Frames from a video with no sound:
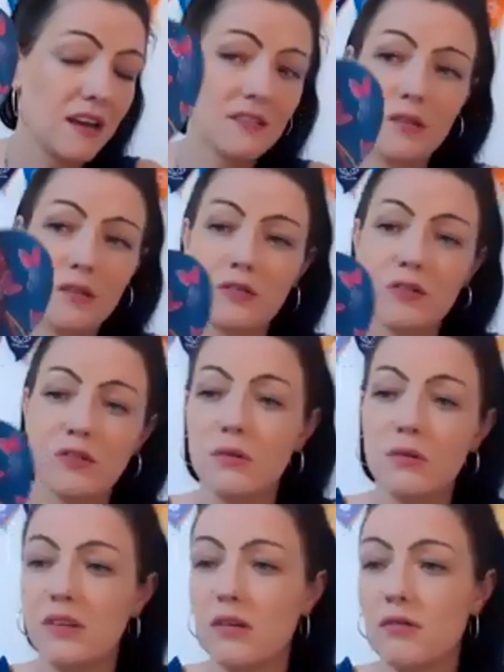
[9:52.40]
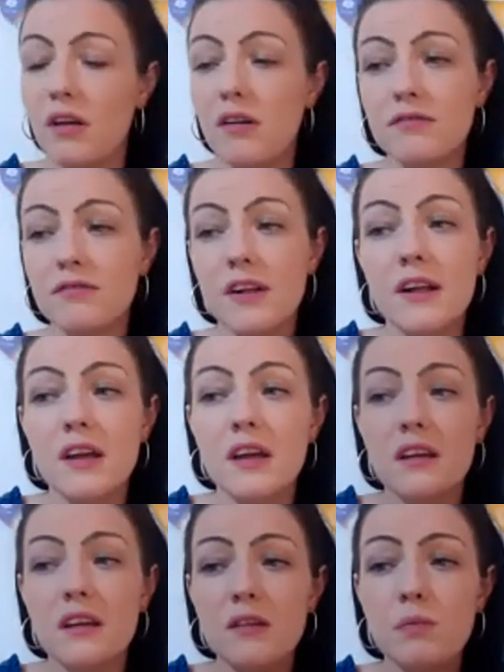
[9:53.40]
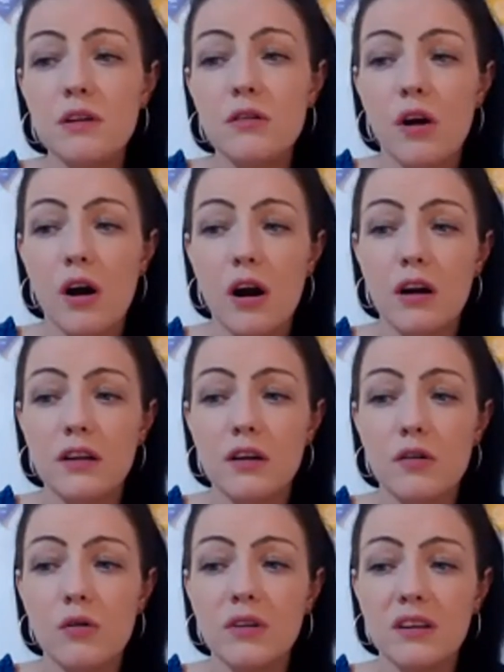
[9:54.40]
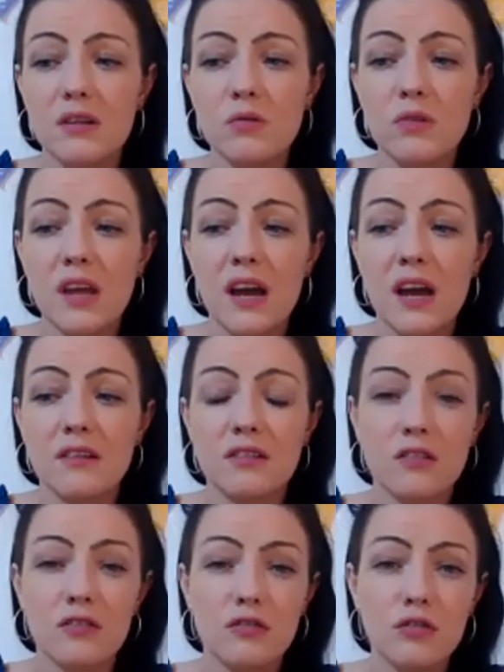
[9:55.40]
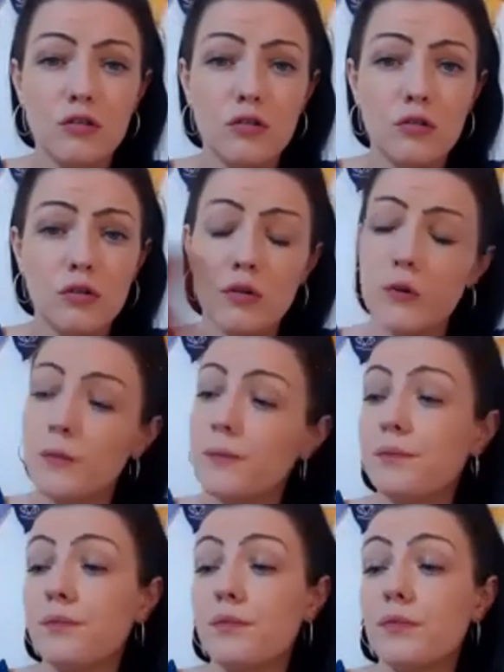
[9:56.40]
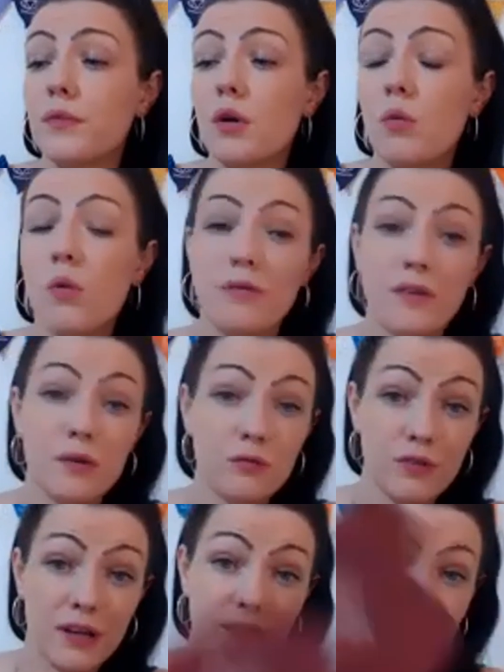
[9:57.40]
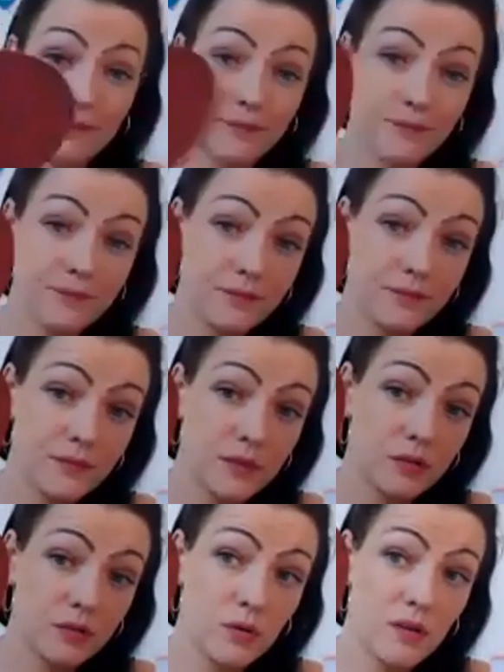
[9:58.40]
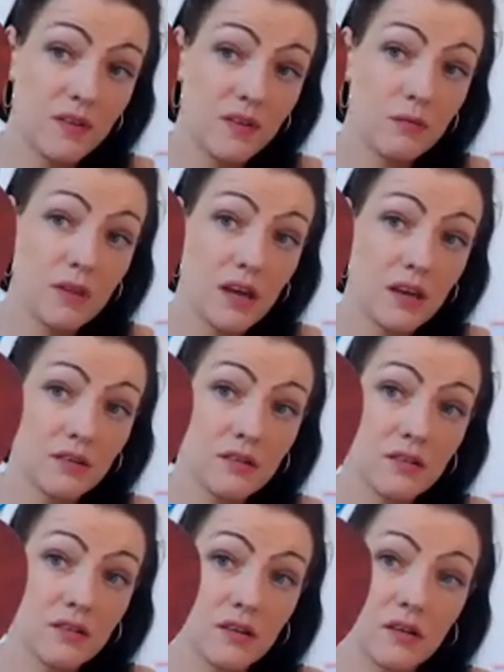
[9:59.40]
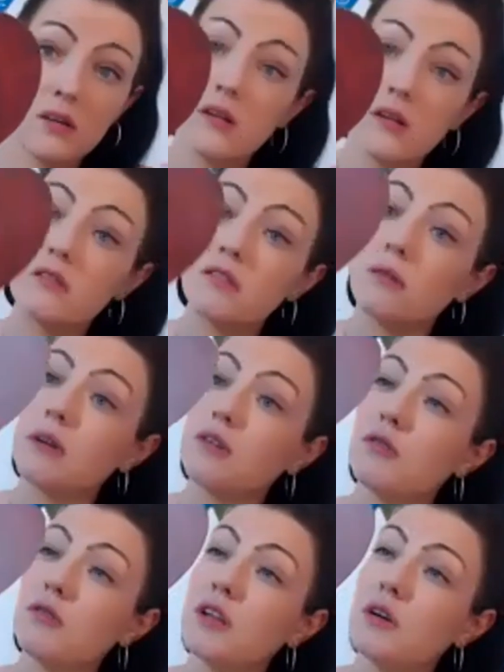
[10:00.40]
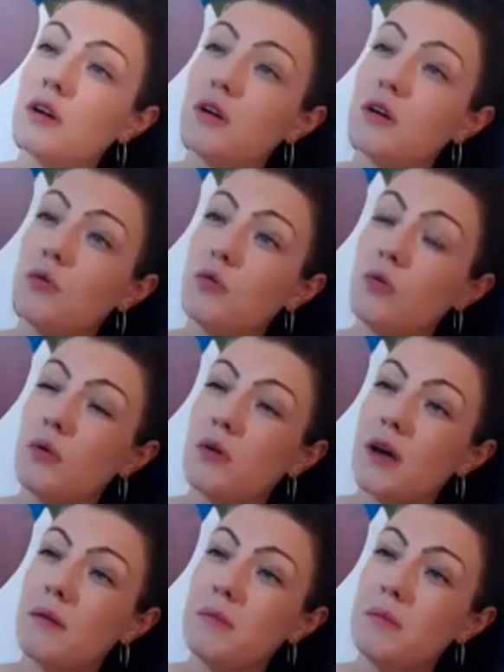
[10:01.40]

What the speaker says: a lot to do with self-love. Deep in your heart, you already know the answer. Do what feels right. So I feel that's somebody's really going to know what that